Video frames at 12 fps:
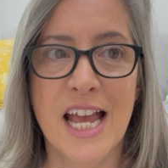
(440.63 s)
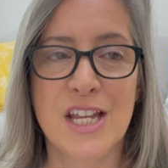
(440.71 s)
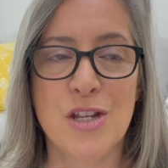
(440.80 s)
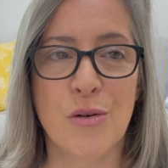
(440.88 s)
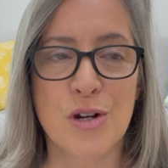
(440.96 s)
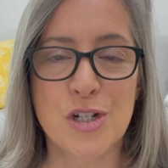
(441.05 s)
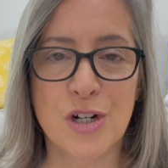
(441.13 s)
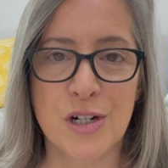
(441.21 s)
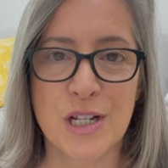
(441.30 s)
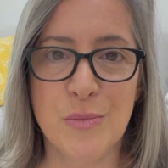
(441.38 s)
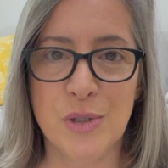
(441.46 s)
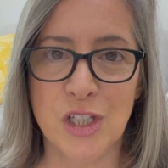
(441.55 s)
Your
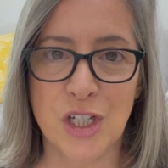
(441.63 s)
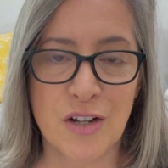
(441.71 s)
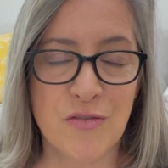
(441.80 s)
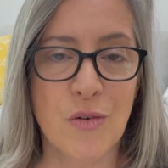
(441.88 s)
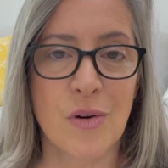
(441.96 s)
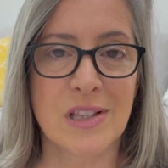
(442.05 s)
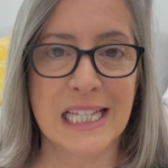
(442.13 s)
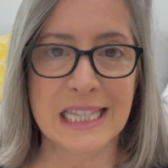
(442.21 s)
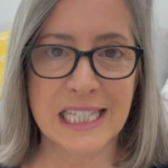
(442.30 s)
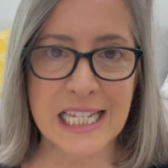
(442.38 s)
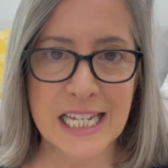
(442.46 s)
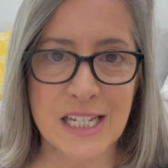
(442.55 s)
attorney will look for the
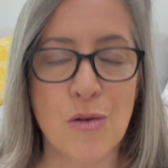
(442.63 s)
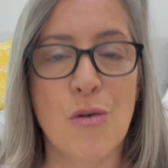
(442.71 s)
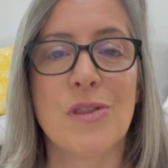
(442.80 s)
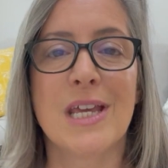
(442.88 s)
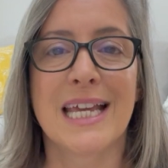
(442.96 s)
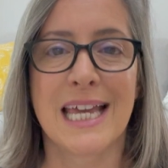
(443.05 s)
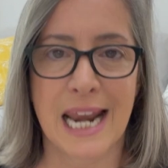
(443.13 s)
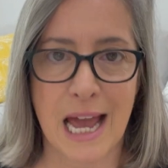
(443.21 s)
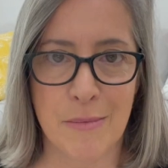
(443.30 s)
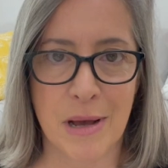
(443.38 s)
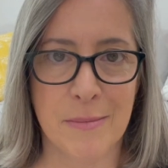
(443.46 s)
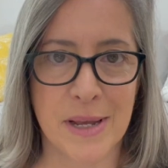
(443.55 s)
lien or the
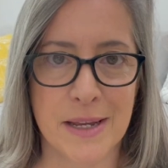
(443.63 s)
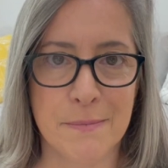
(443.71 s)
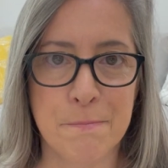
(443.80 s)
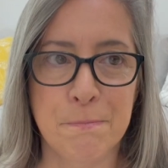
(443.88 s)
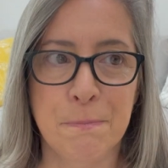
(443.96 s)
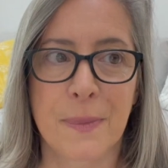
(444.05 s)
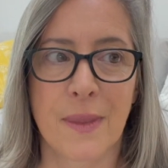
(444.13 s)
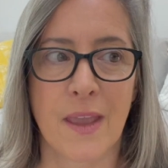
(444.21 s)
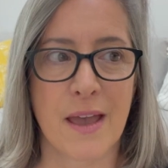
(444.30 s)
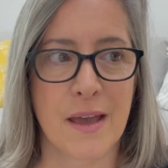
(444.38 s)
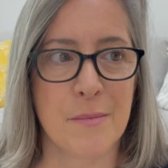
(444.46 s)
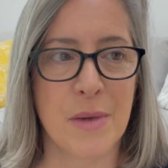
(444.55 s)
gravamen,
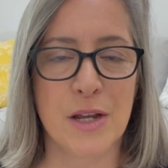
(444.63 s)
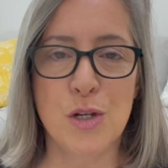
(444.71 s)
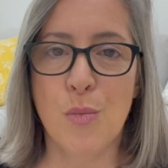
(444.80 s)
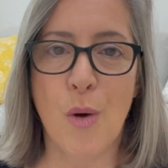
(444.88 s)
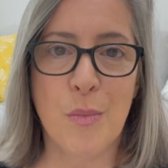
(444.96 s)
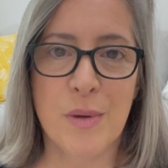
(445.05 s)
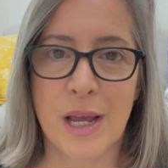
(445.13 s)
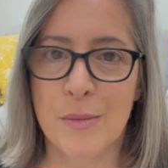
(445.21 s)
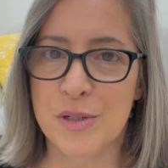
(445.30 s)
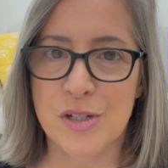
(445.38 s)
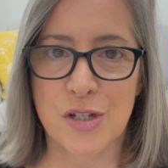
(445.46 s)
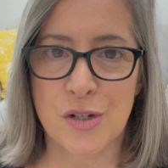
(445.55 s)
and you won't be
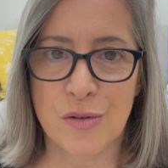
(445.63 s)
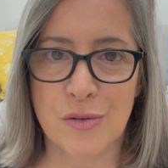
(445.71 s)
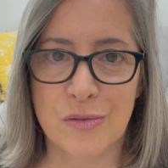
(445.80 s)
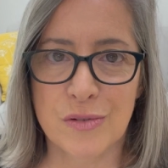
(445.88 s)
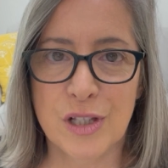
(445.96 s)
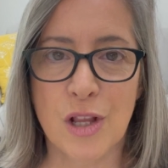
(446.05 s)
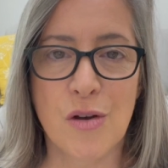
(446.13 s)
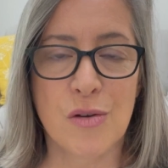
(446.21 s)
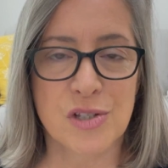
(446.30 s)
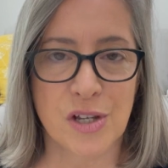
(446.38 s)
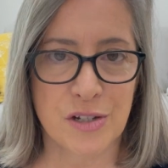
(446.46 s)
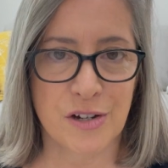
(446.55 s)
able to
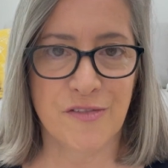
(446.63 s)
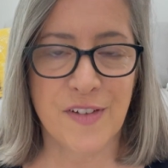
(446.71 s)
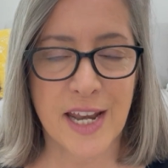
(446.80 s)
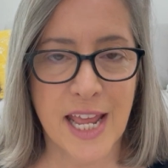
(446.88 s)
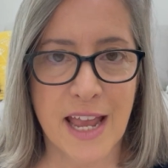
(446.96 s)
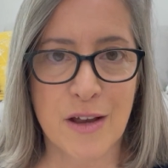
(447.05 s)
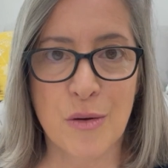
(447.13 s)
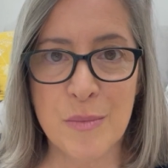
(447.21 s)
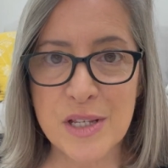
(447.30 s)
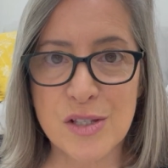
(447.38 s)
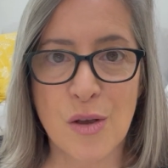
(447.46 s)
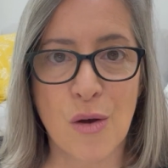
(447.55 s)
close on your
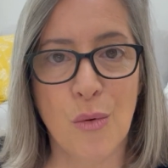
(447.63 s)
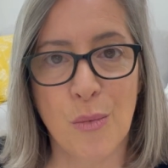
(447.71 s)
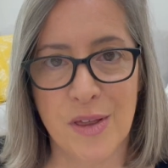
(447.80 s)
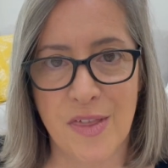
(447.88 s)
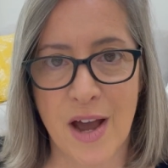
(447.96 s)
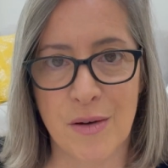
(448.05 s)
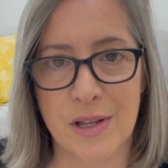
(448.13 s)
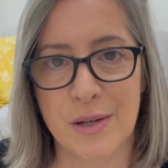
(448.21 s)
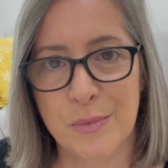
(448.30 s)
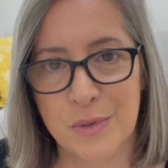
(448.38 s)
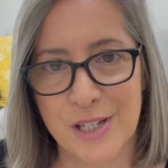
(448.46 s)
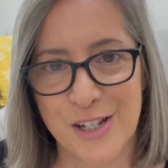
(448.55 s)
fideicomiso without it.
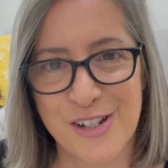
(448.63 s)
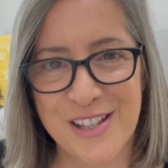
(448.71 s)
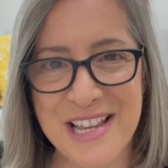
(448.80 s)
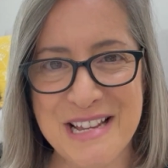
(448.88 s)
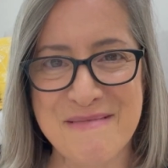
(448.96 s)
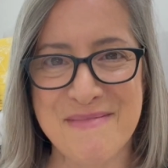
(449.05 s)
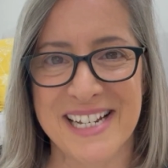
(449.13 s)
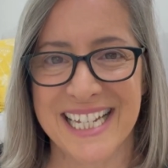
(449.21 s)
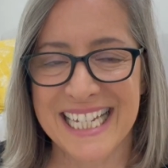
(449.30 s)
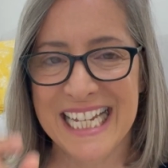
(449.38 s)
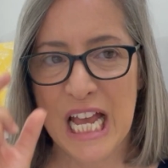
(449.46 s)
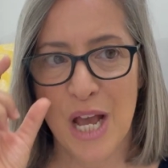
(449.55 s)
We'll touch on that in a
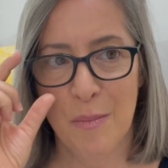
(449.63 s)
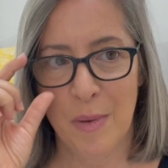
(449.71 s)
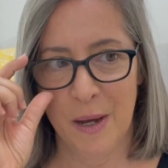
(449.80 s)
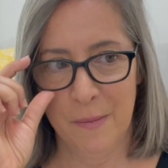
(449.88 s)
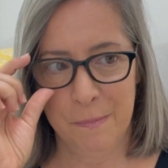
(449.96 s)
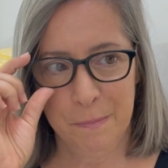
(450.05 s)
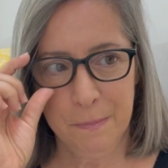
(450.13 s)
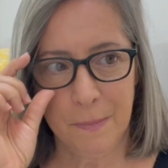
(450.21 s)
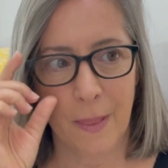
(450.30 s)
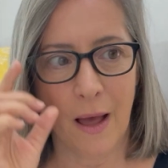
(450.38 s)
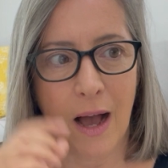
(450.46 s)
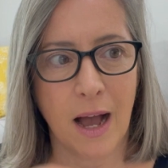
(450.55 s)
minute. But
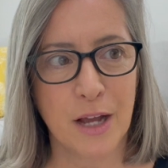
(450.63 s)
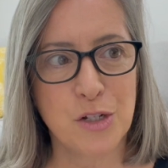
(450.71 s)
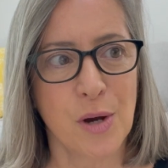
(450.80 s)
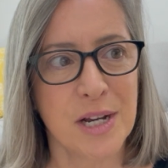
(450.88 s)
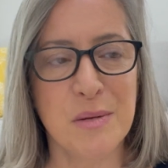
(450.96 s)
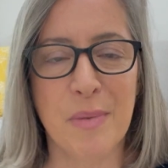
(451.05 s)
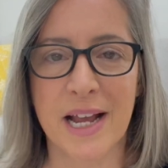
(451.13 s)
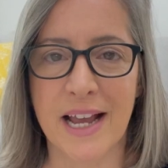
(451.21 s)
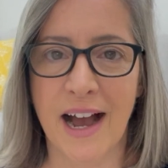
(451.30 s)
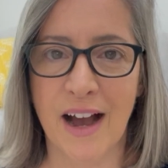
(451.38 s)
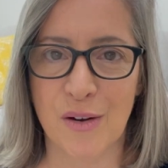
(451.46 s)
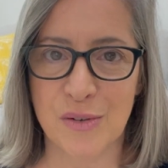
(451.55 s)
I tried to buy a
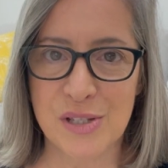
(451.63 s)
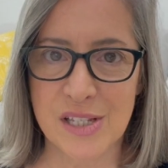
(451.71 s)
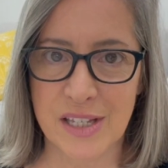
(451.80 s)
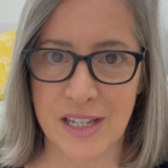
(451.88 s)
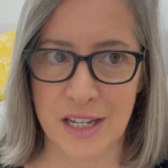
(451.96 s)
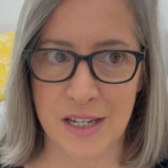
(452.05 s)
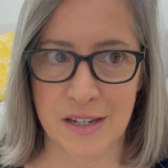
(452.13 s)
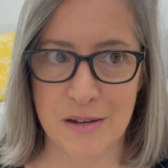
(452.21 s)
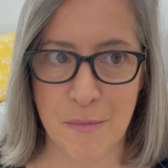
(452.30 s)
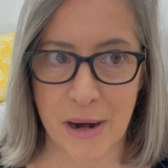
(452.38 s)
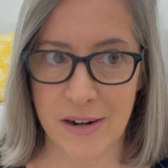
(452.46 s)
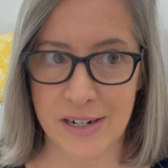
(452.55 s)
house
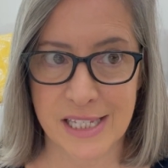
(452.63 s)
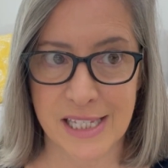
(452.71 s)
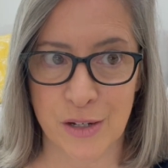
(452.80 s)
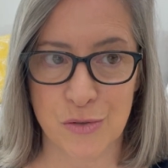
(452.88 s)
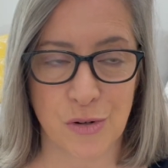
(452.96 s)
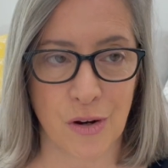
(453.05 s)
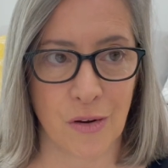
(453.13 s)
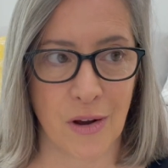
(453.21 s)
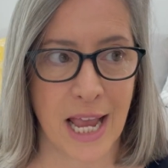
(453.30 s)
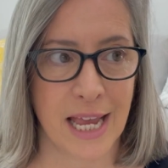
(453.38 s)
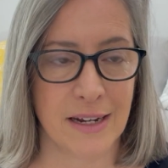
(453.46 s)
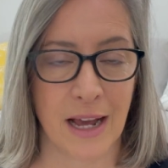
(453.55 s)
in Mérida Centro,
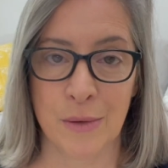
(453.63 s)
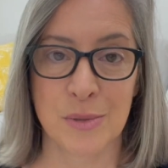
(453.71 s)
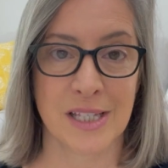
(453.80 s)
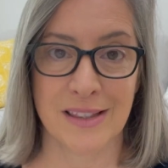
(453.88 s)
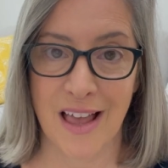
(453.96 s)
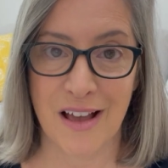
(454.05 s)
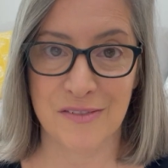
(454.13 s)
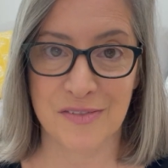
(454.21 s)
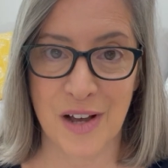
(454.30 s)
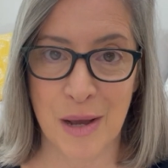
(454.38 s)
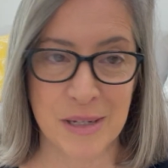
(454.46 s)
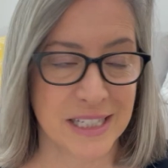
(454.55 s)
and I was in love.
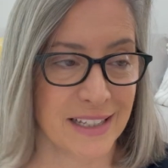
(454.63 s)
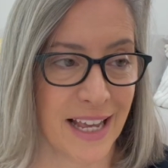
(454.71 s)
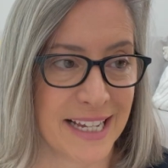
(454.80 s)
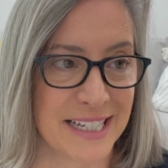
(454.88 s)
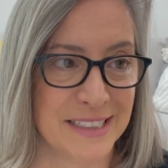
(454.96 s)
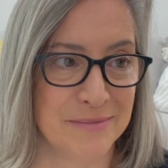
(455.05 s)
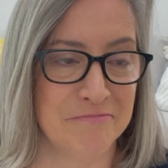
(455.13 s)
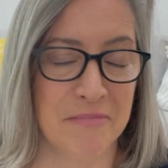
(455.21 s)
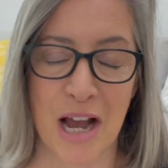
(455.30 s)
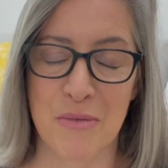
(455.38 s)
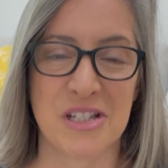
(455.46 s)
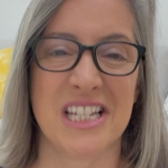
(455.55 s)
I mean, like,
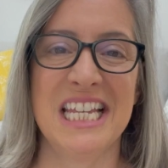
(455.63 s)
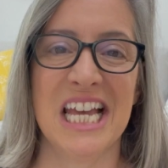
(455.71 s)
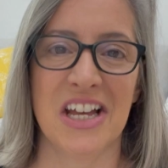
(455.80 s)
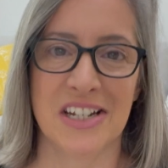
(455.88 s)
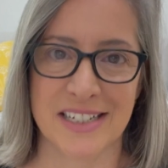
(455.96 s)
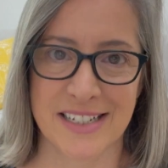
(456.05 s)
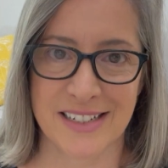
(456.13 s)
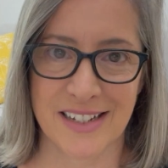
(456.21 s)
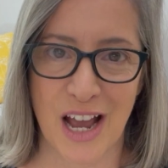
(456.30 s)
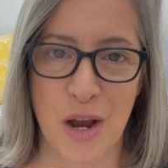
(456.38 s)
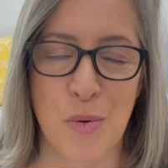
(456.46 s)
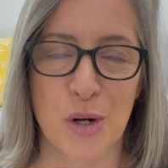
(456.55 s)
I was gutted.
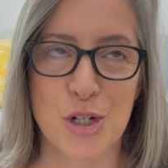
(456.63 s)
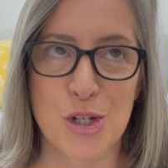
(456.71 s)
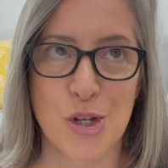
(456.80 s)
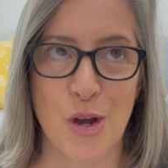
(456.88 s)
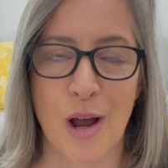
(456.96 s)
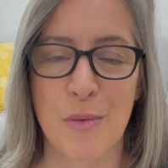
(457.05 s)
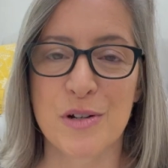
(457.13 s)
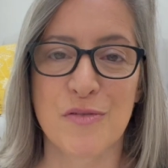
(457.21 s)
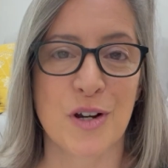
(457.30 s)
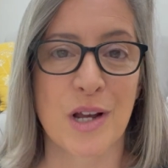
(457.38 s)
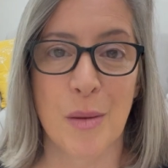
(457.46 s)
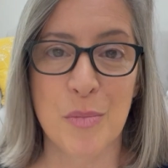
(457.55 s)
I worked
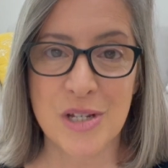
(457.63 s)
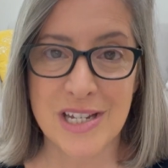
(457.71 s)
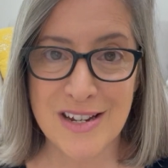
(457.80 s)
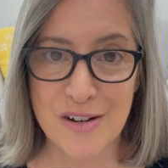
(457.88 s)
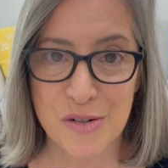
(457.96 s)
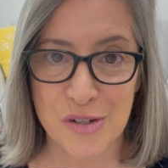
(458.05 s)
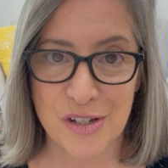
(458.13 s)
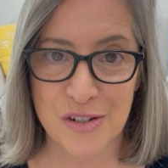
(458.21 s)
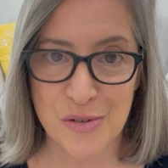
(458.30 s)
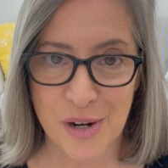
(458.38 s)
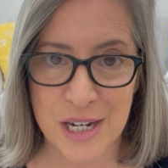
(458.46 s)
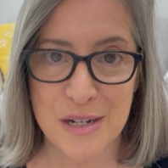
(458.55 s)
for a couple years
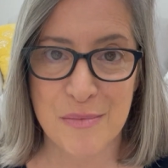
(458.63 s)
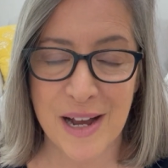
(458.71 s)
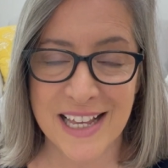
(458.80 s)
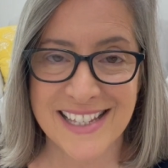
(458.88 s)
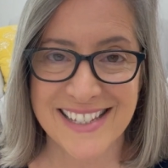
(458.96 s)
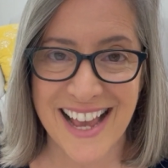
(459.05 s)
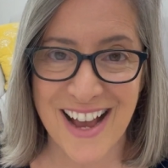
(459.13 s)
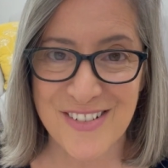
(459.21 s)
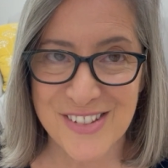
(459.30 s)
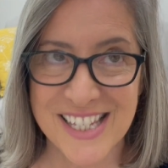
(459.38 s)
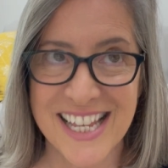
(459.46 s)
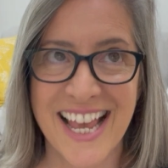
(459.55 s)
trying to buy this
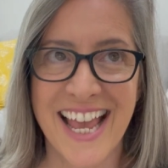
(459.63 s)
house.